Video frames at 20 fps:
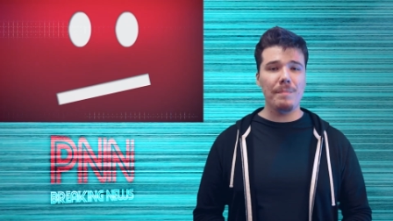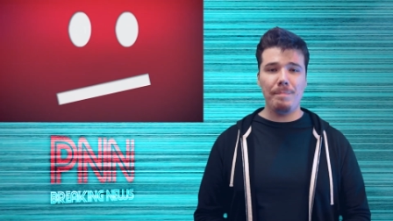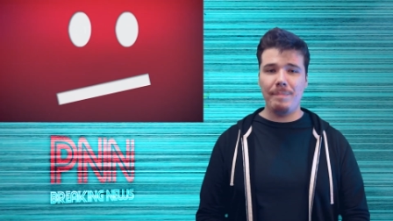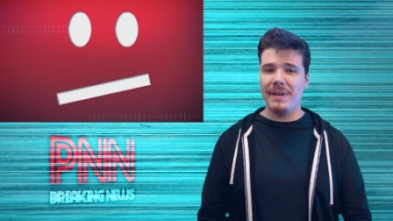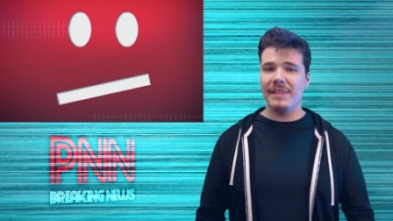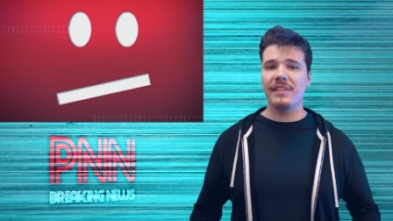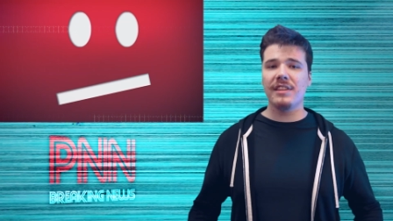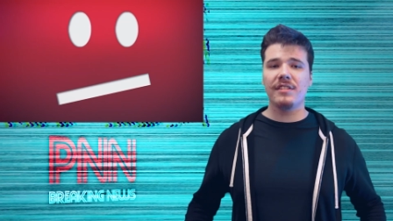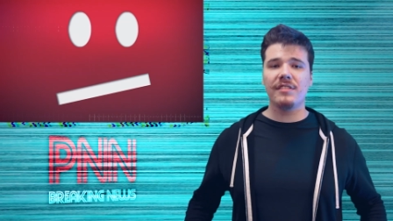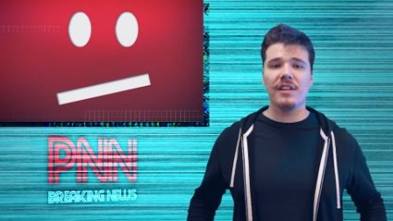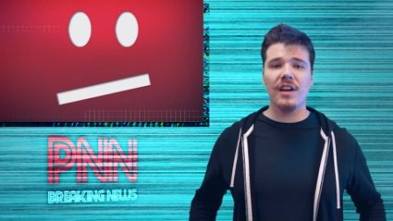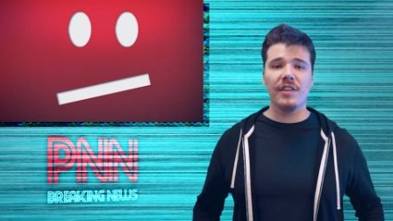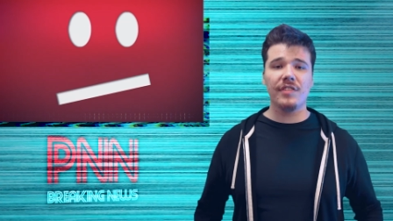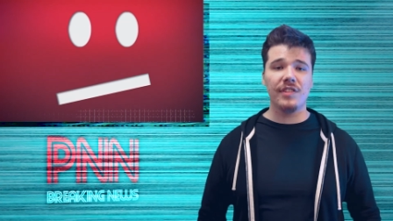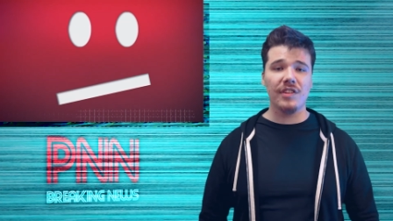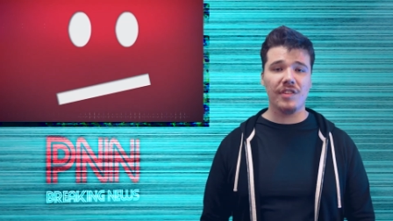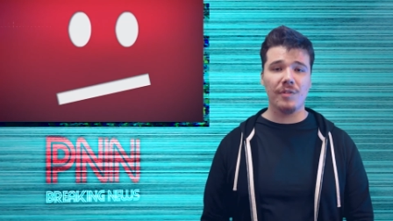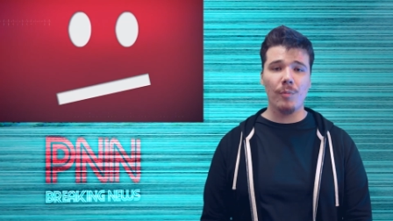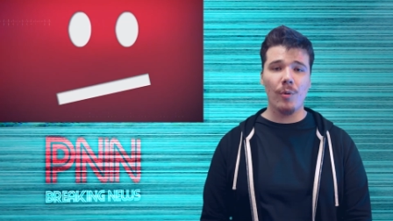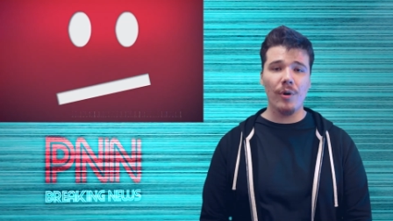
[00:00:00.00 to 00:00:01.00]
bit the
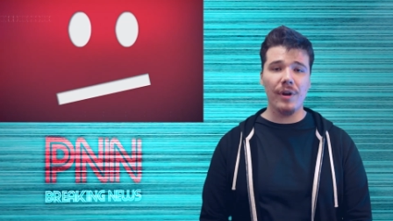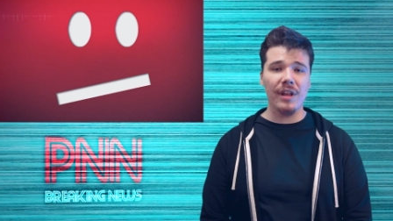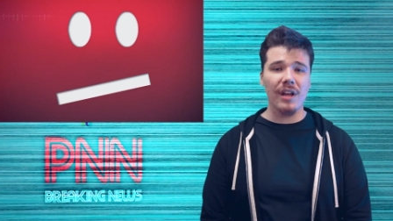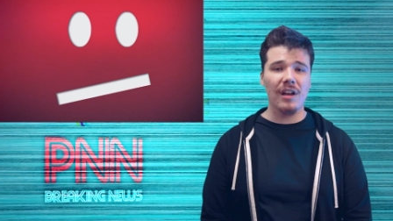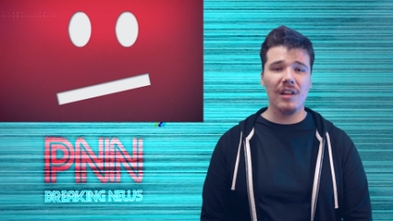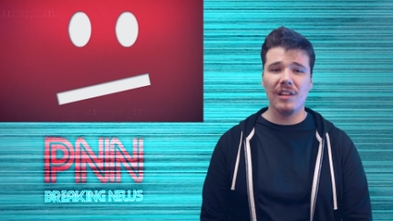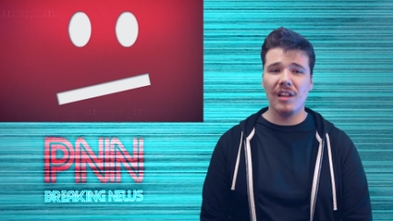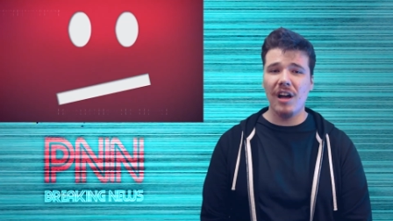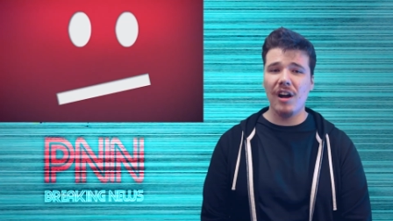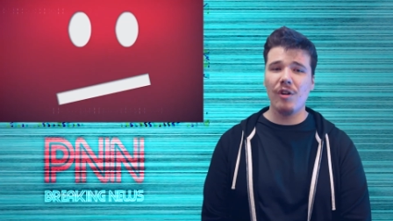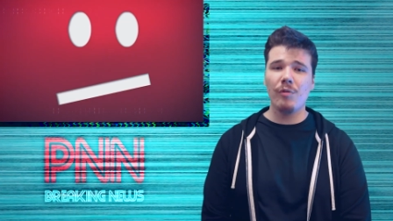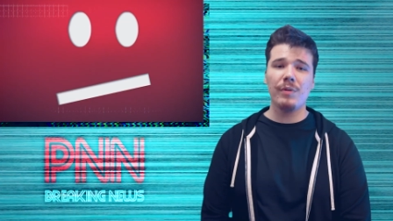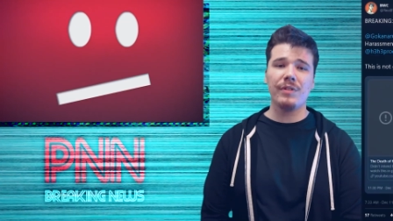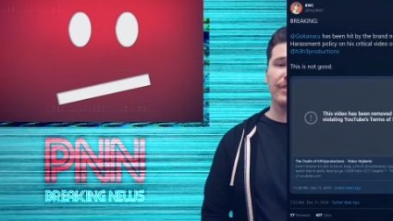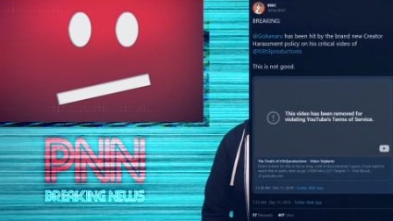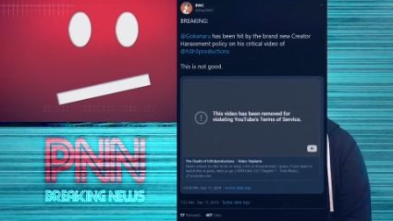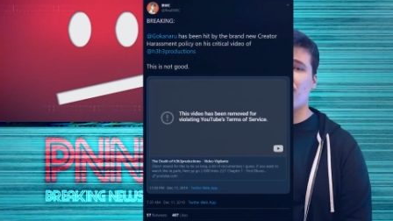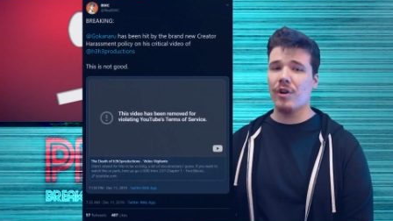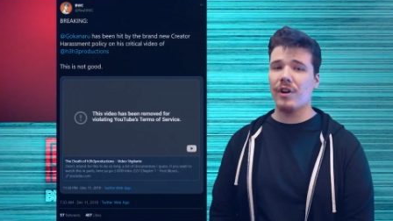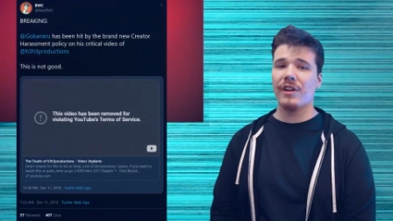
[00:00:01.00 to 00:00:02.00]
dust this morning, along
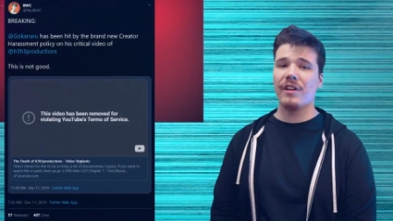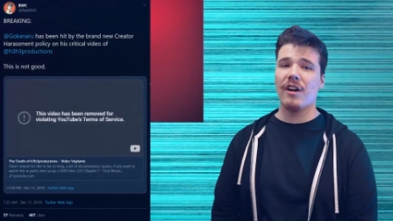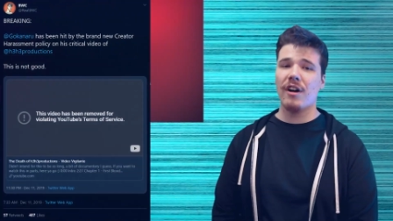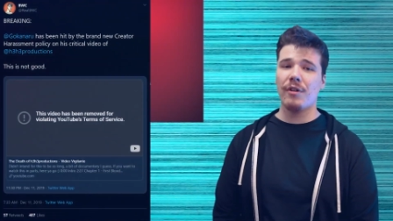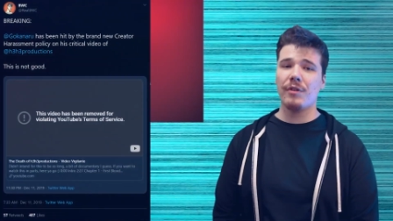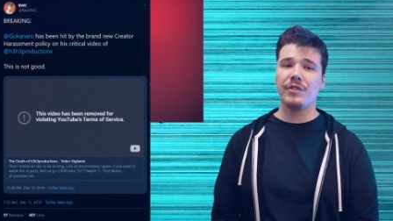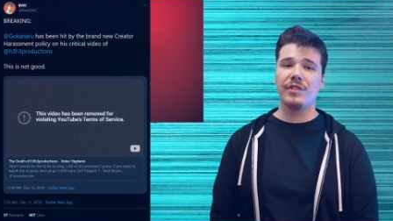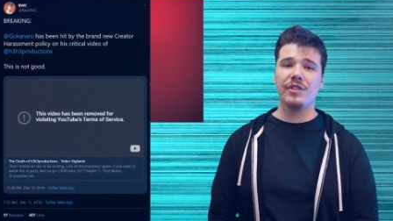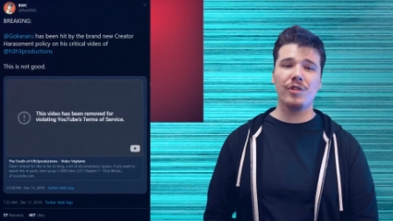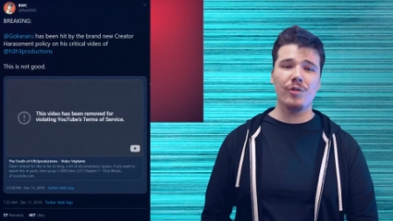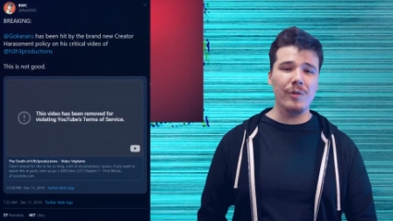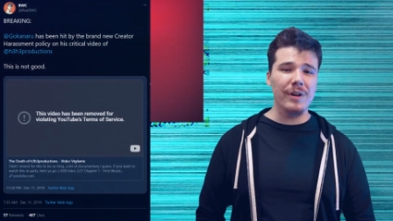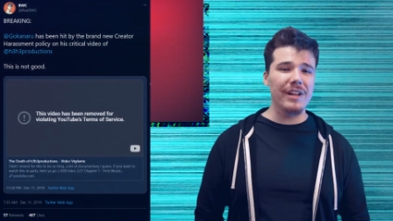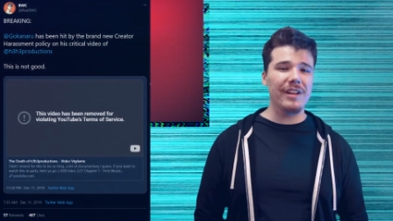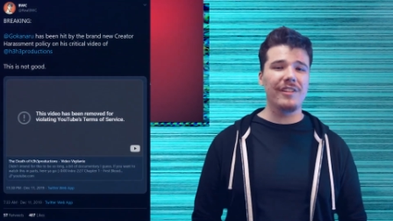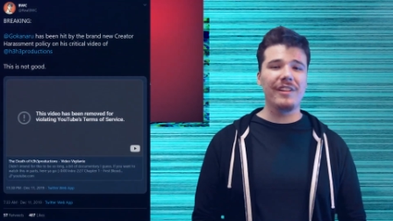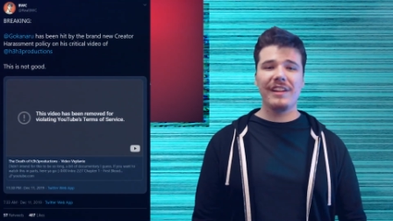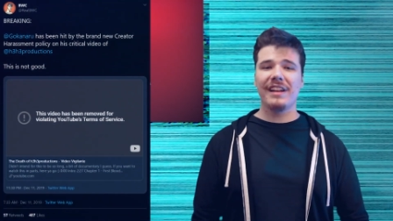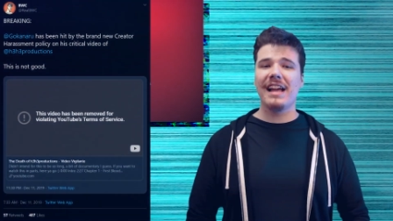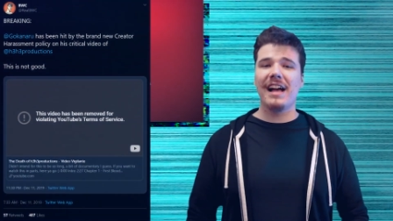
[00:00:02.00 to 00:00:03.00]
with Gokunaru's
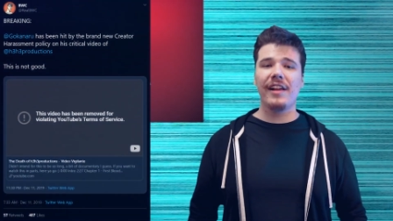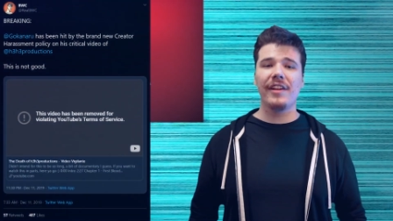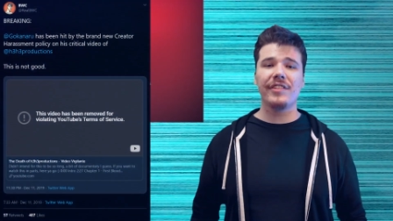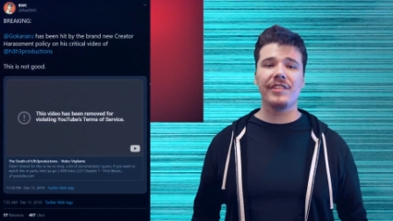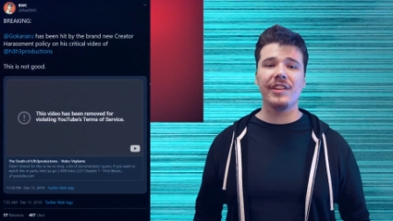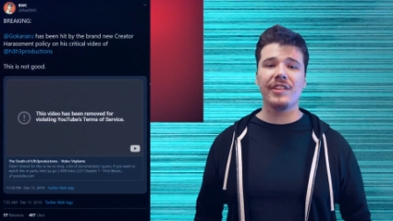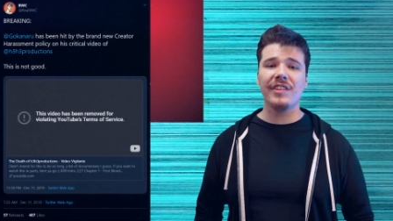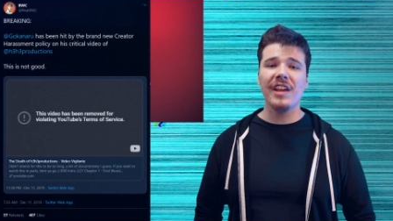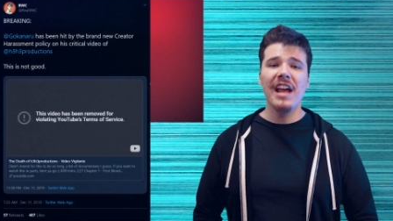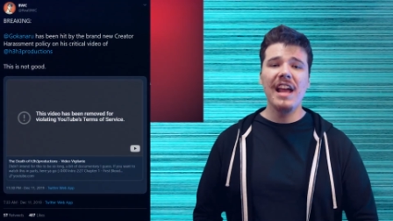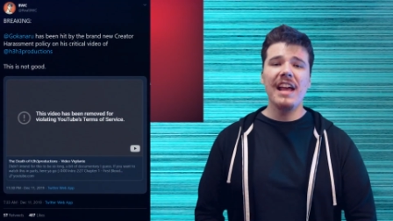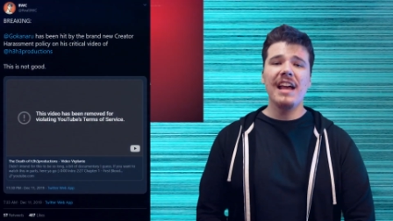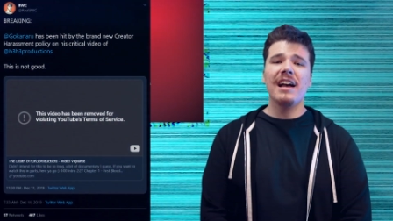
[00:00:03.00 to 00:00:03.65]
critical analysis